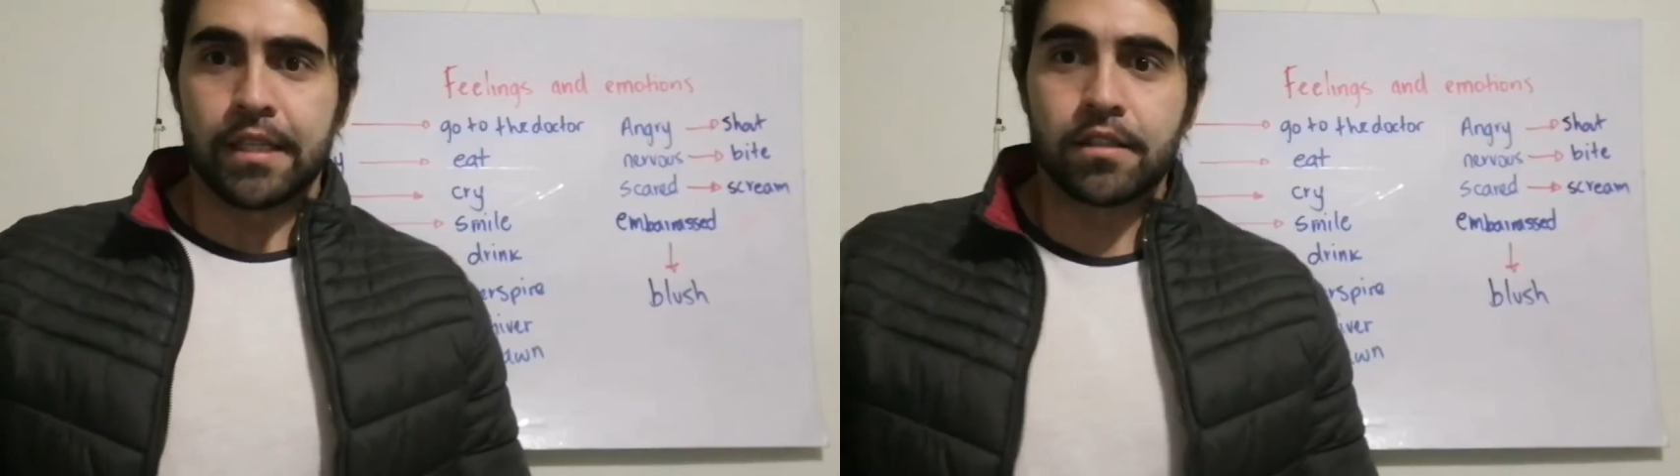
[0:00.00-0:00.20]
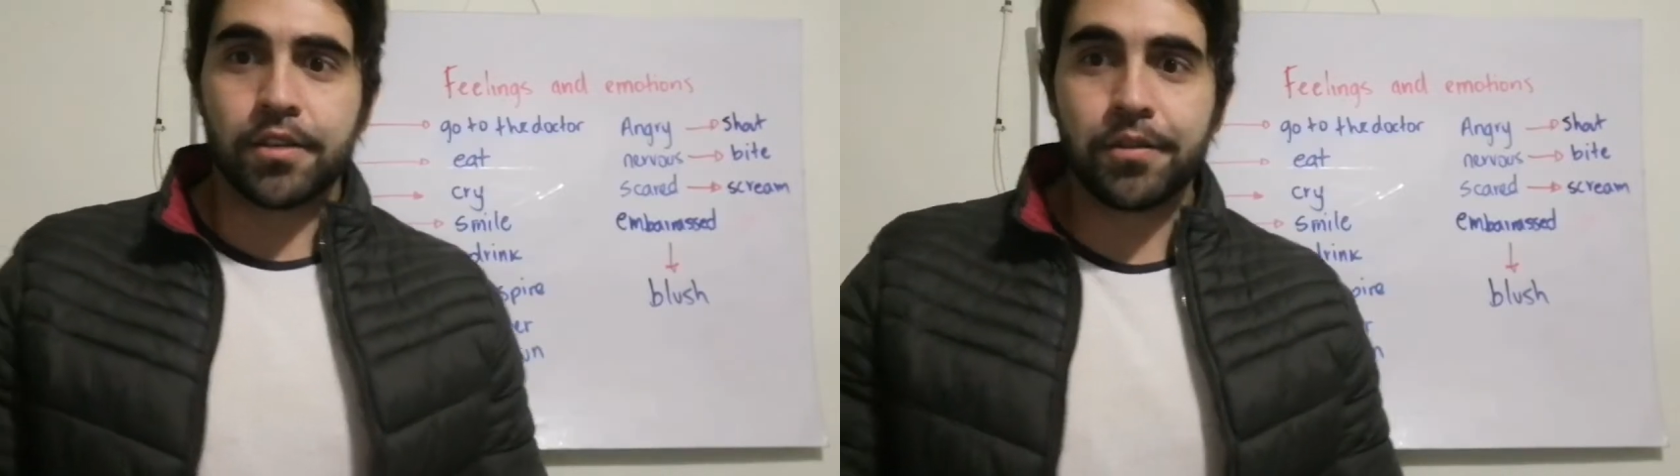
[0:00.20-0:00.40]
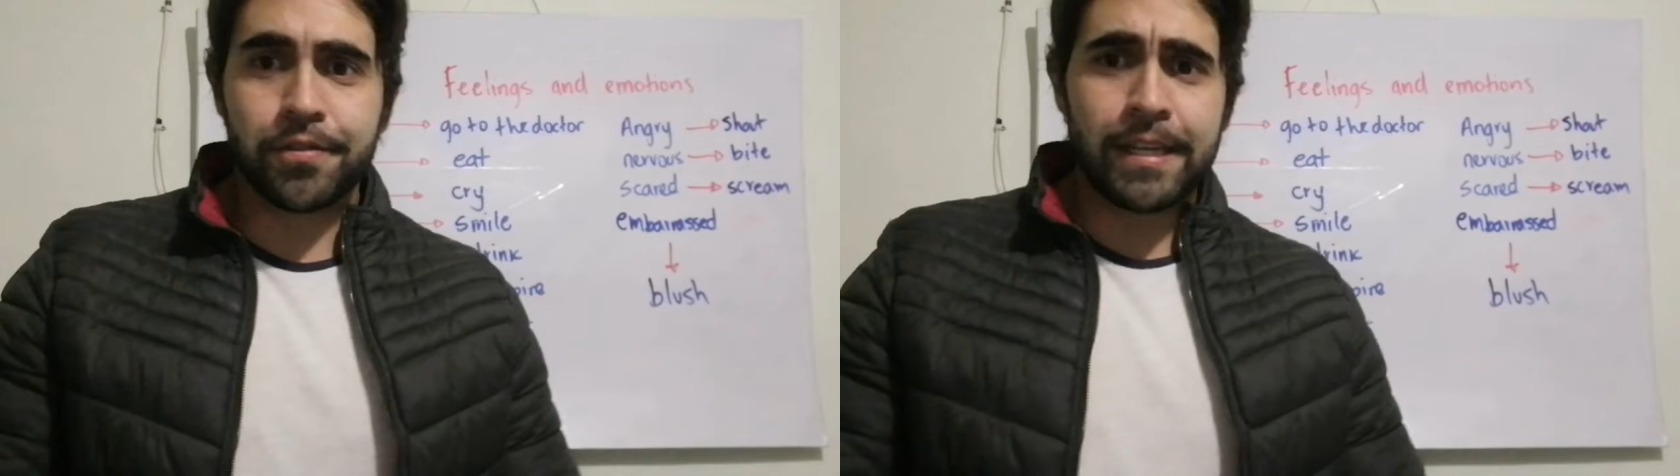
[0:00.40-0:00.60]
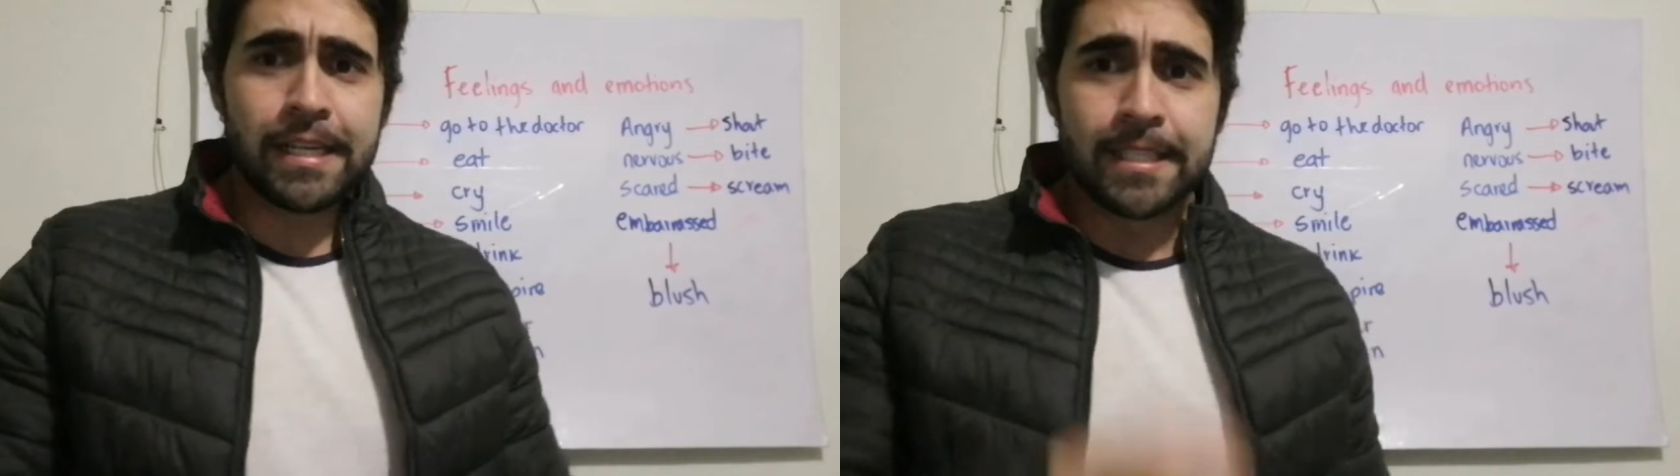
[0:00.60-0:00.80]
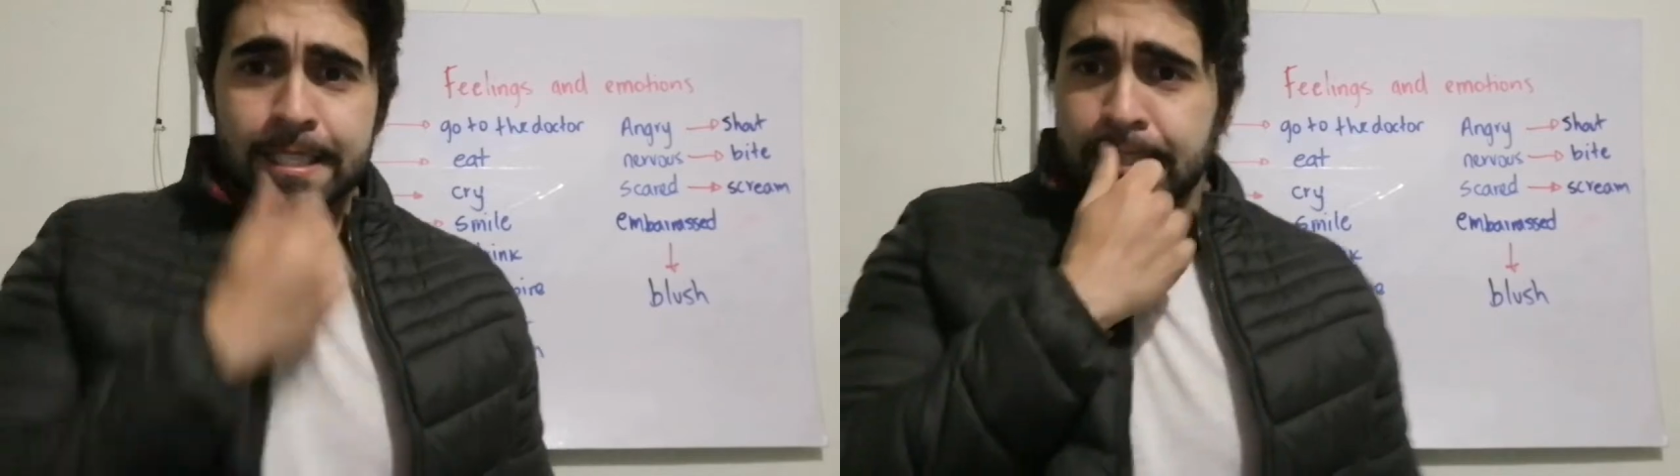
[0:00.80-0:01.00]
So you feel,
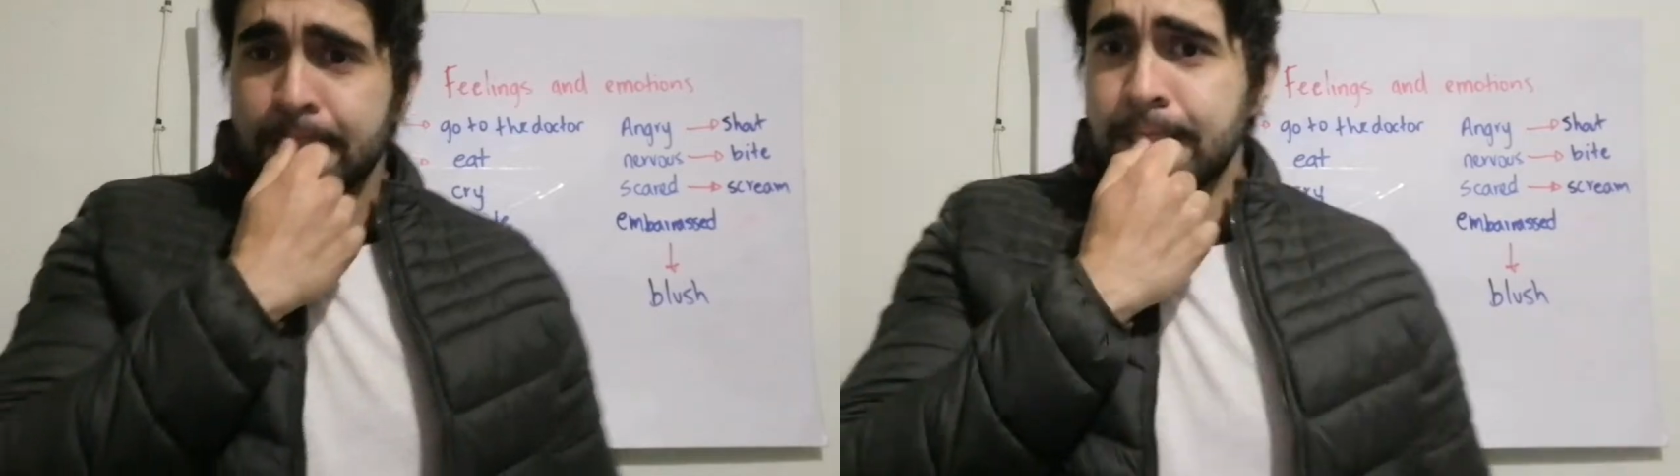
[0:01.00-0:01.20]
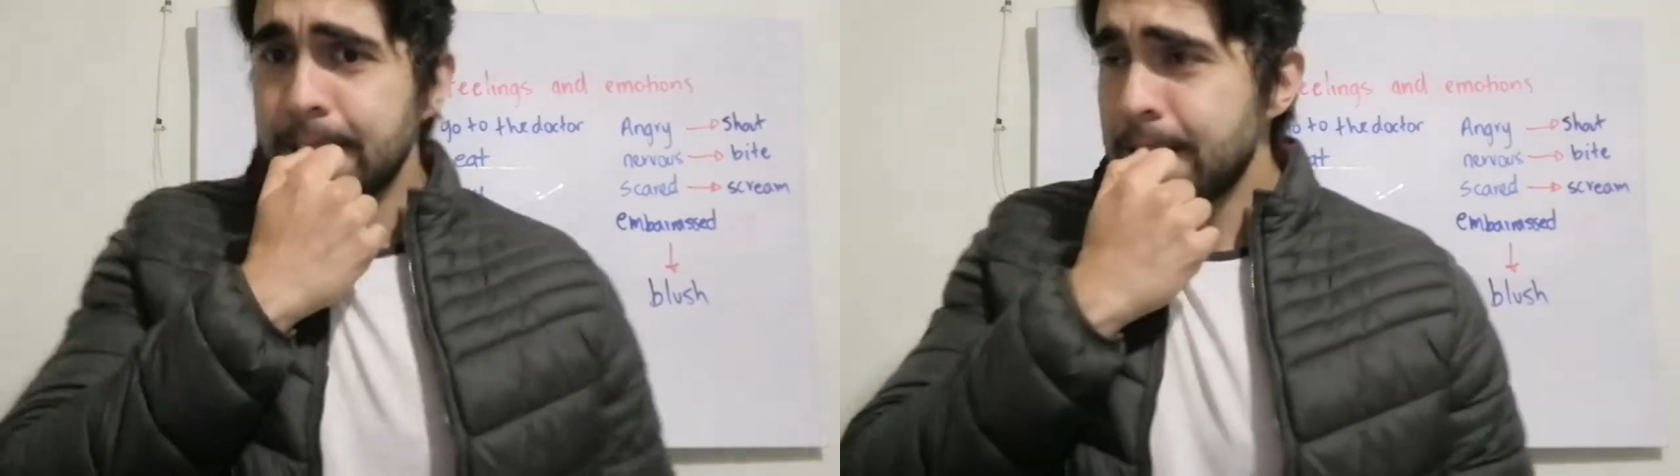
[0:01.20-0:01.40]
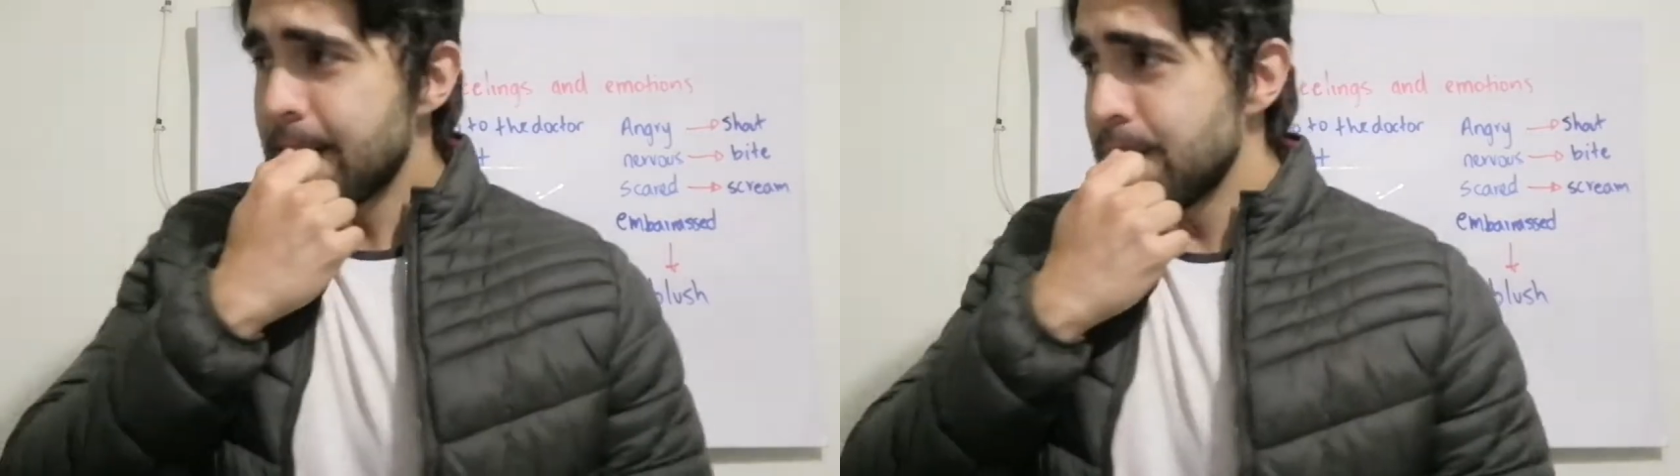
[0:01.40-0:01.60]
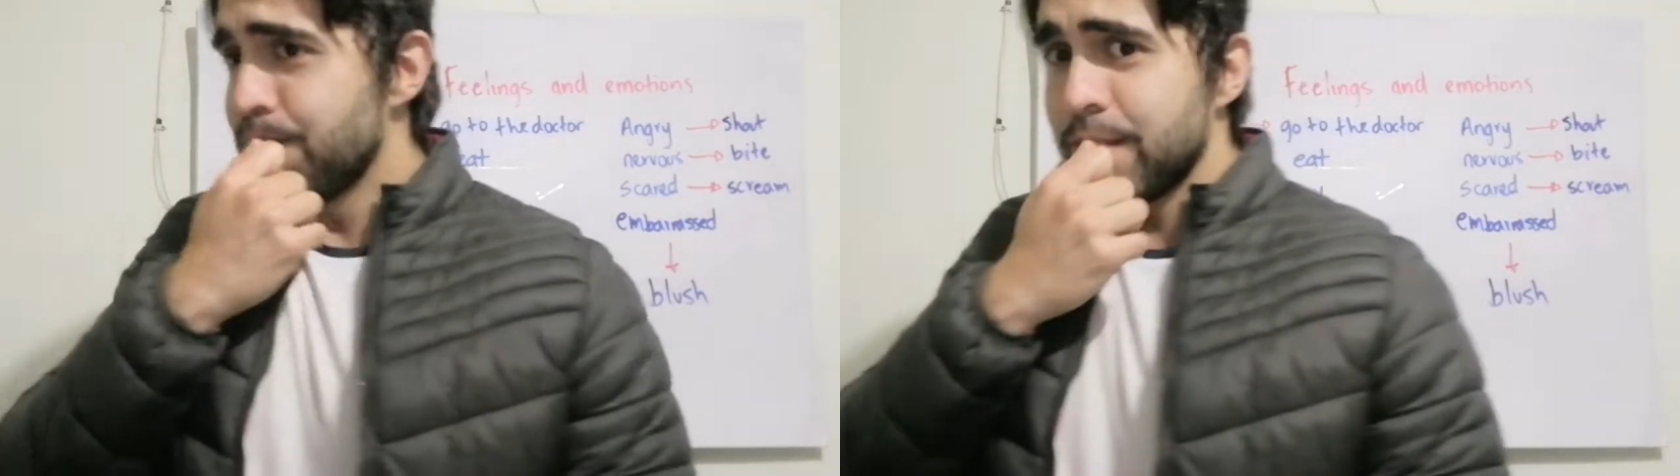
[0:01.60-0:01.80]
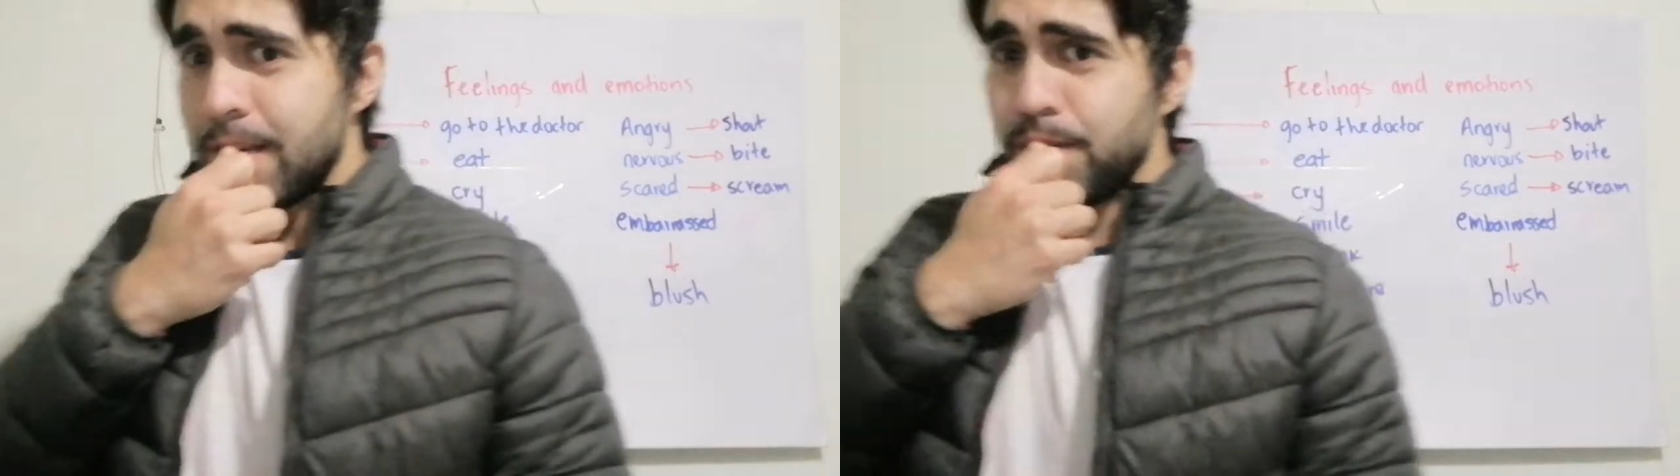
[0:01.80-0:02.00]

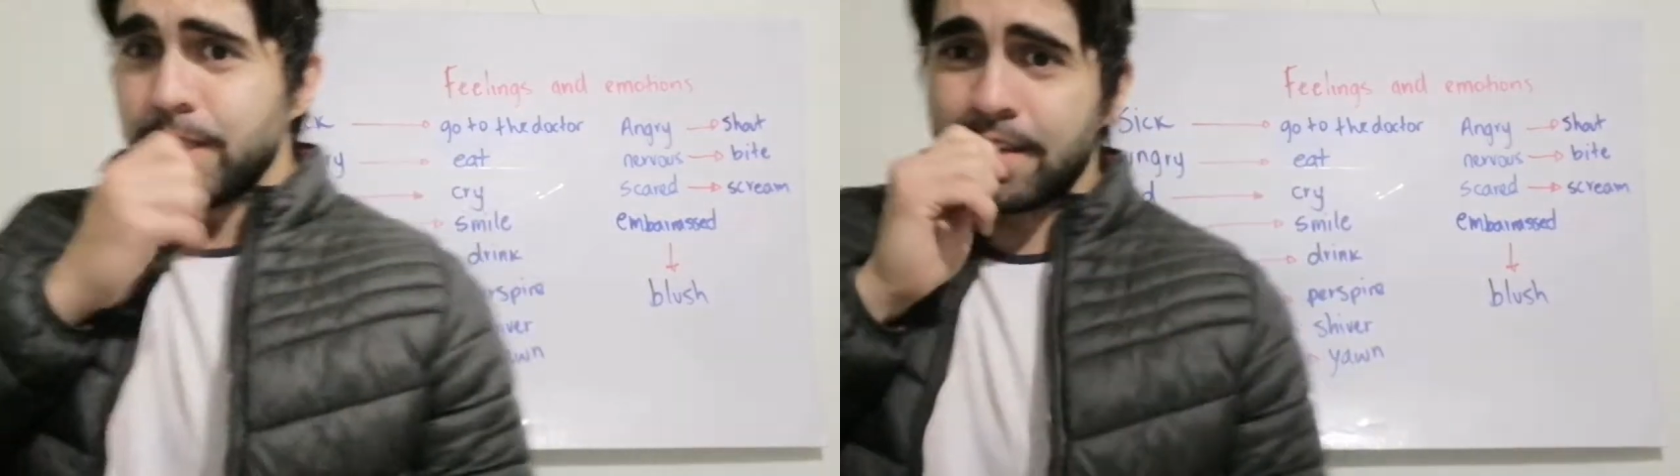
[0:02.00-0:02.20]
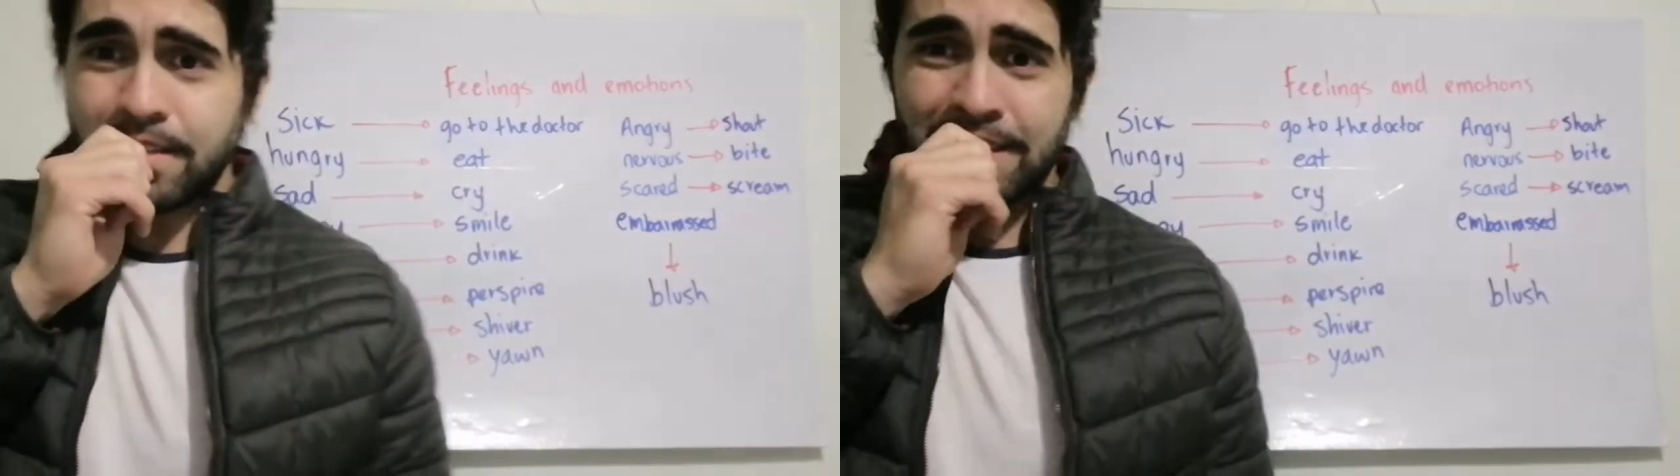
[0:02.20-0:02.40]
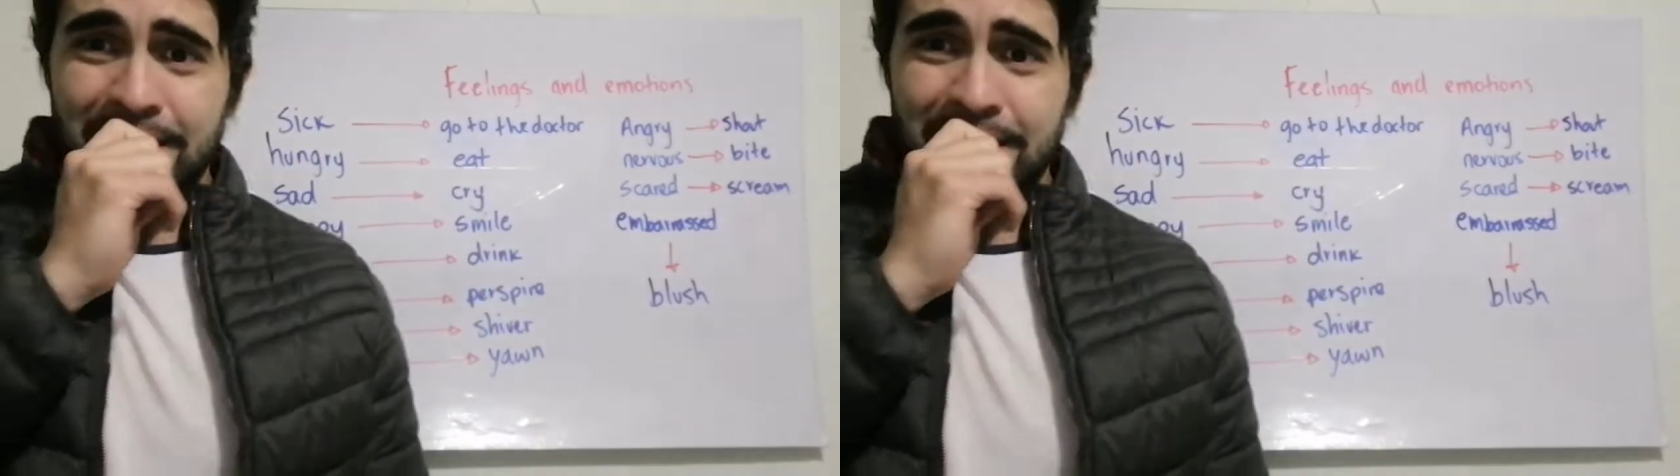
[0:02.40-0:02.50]
I'm nervous.